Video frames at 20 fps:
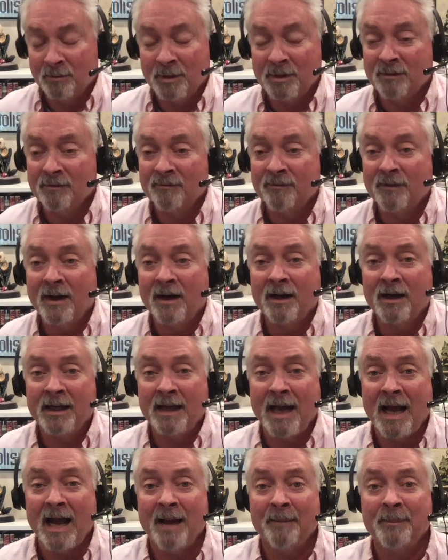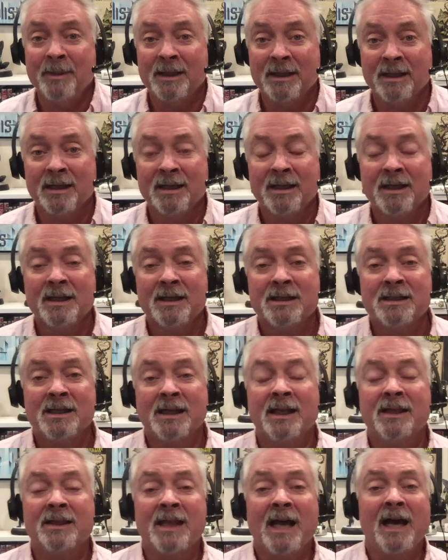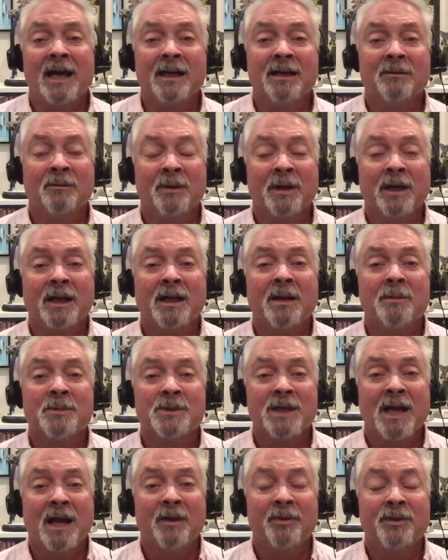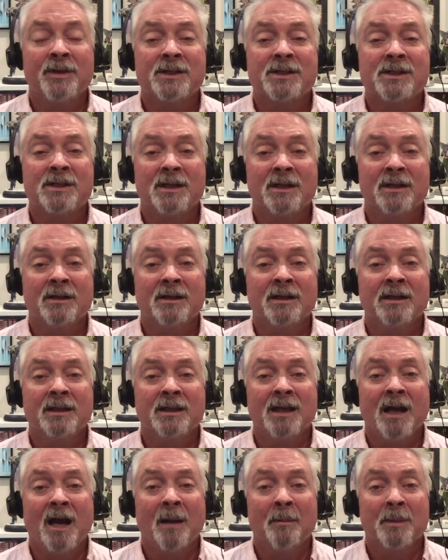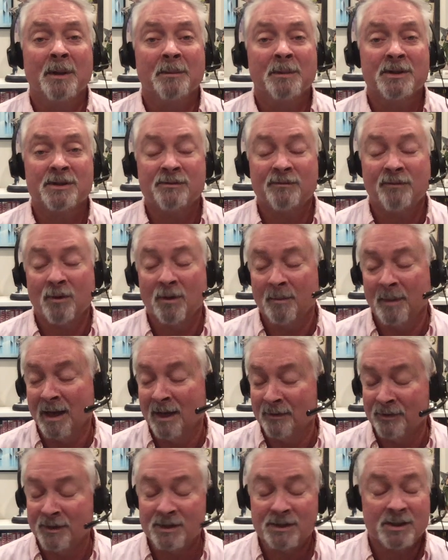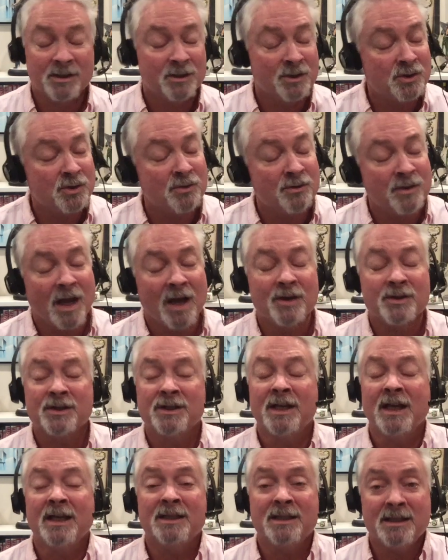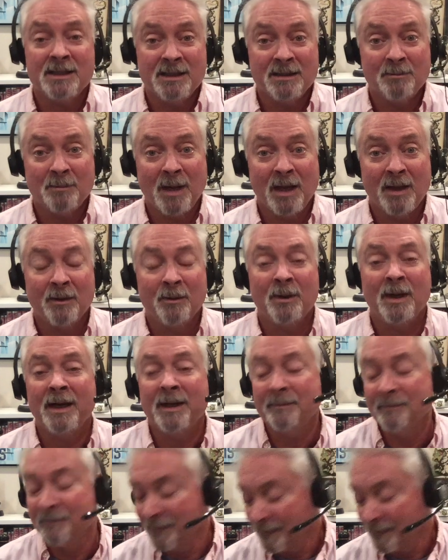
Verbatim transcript: be very happy to get that when it comes out this year in the omnibus format. This year's two thousand nineteen, by the way.